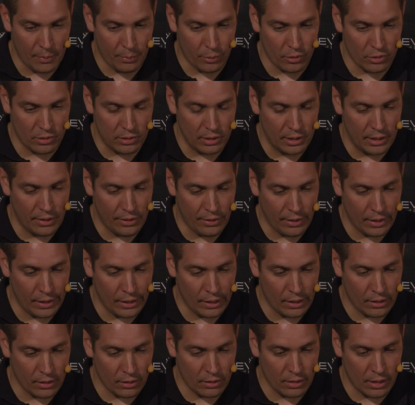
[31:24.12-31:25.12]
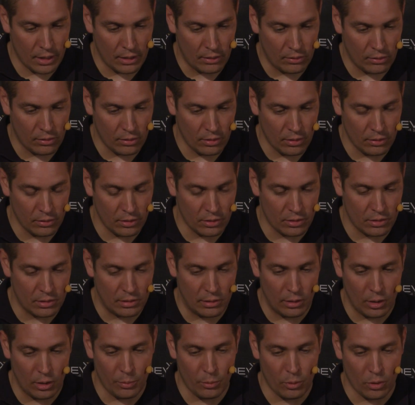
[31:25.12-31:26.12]
I personally think that this
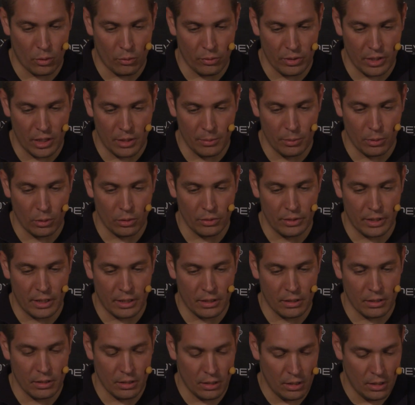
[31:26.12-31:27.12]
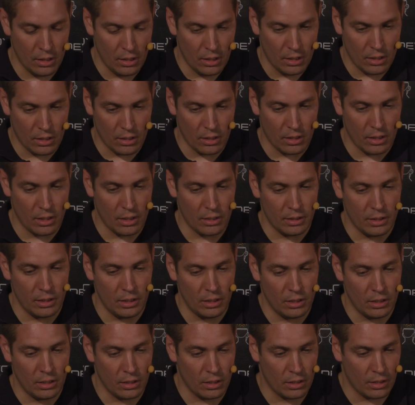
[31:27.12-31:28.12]
is a lot more readable than
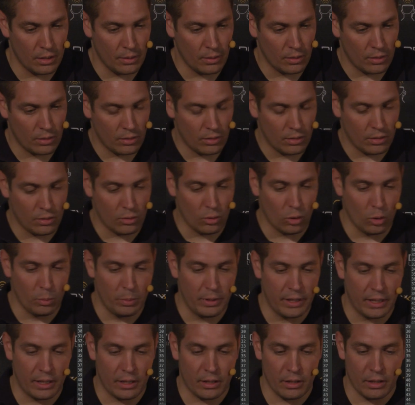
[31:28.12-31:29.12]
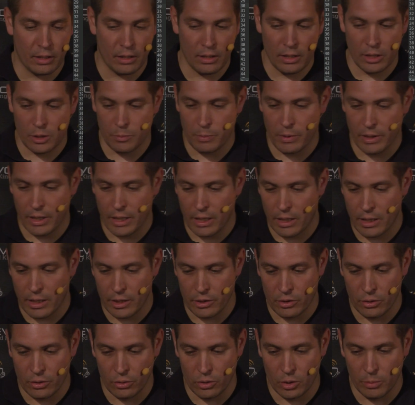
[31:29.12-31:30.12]
the callback spaghetti
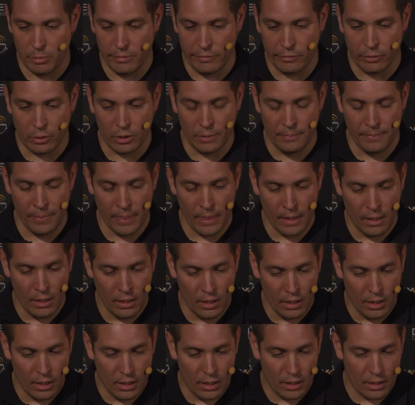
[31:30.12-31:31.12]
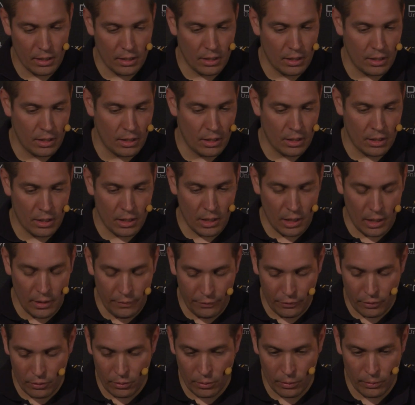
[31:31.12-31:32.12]
I showed you before.
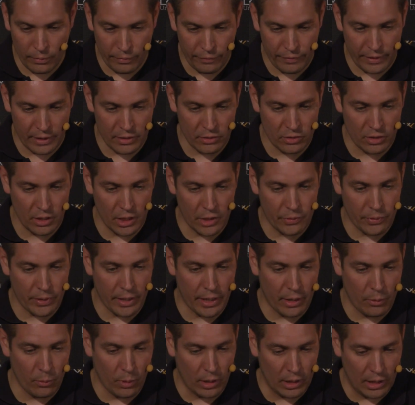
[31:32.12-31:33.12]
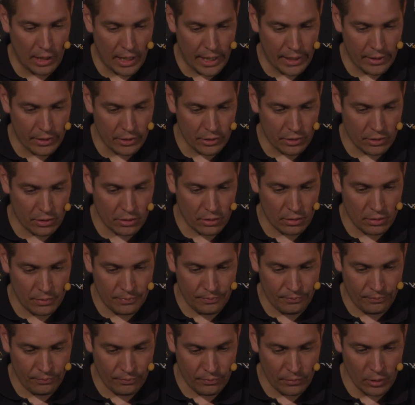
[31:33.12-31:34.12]
If you fancy creating one-liners,
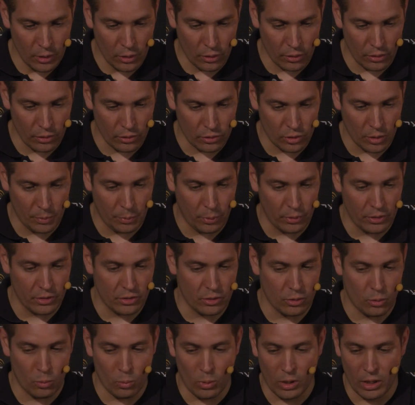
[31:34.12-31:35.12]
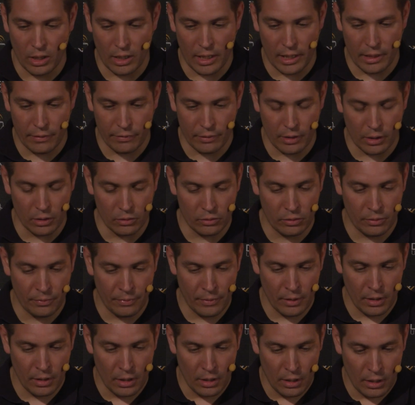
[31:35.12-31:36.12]
you could also put this on one line of code,
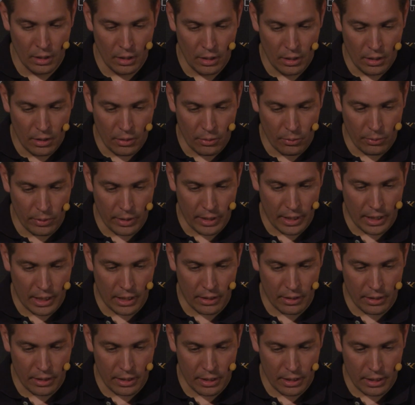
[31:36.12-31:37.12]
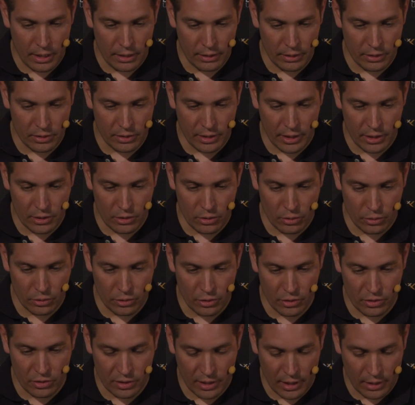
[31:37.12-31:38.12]
where in this case you'll
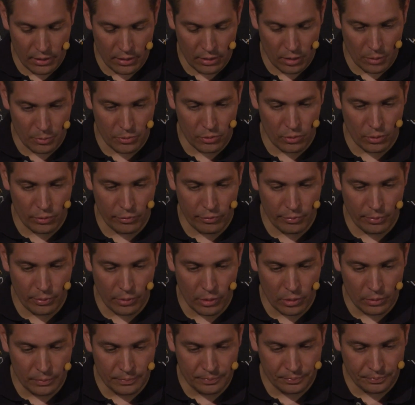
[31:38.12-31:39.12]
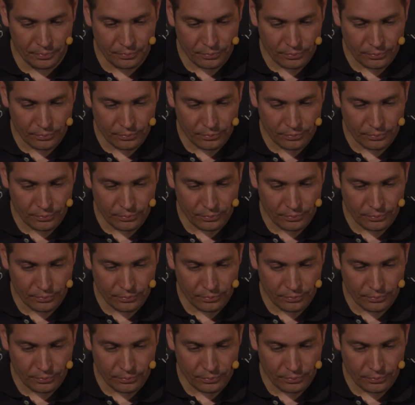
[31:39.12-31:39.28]
just send an observable